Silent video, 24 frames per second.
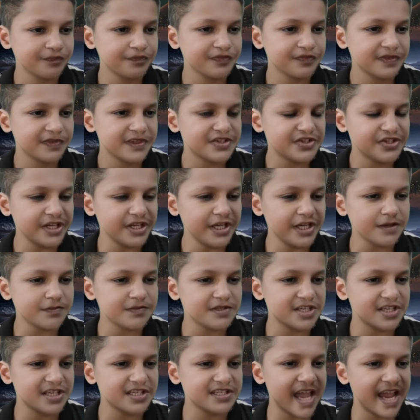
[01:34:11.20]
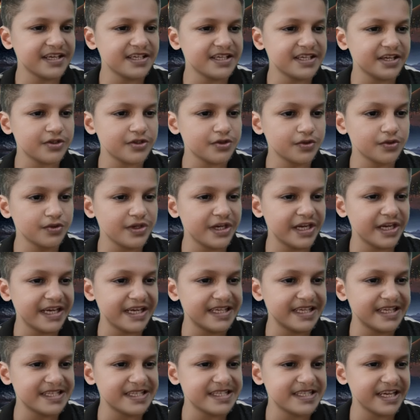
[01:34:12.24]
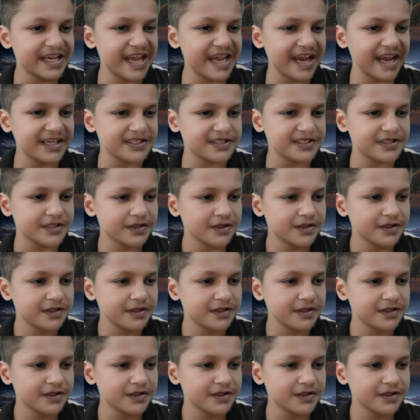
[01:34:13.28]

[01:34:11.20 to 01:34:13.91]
seems designed to instigate,